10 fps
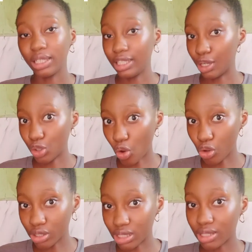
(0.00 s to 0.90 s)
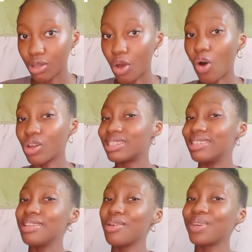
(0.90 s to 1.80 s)
than us
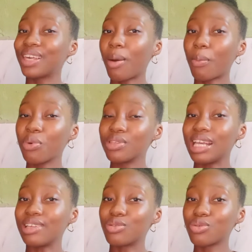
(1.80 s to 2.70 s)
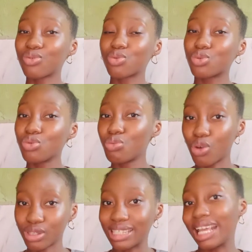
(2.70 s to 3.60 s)
Nnewi campus that took 2
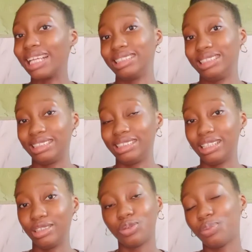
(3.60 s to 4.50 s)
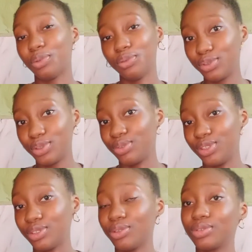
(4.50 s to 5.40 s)
months and to produce
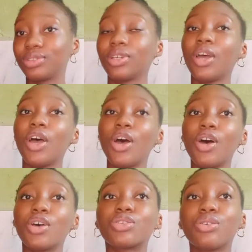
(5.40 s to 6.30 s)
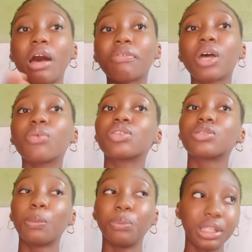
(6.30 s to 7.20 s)
results. So after we
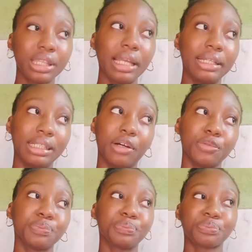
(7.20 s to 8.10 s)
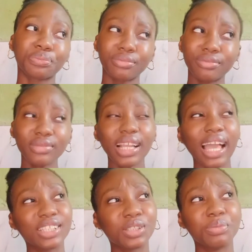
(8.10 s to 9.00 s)
submitted, now
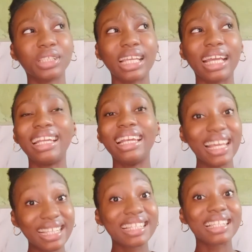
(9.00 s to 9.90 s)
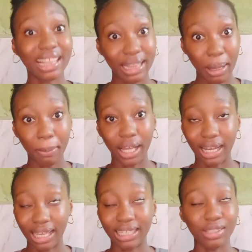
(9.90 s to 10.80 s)
I submitted late September,
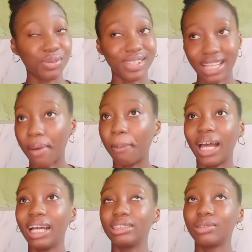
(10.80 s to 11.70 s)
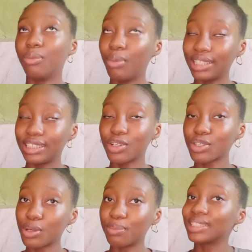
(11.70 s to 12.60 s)
like it was that bad, but I did not
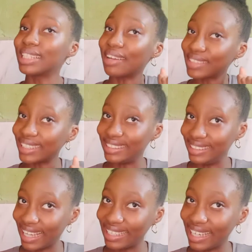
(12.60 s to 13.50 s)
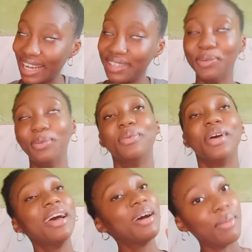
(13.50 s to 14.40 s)
submit after the deadline, no,
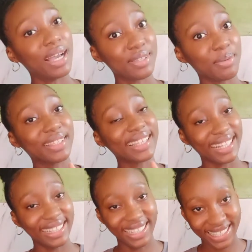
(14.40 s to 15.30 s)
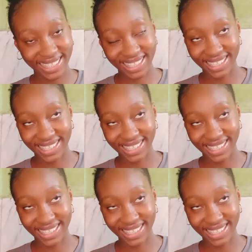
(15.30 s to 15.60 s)
but I submitted late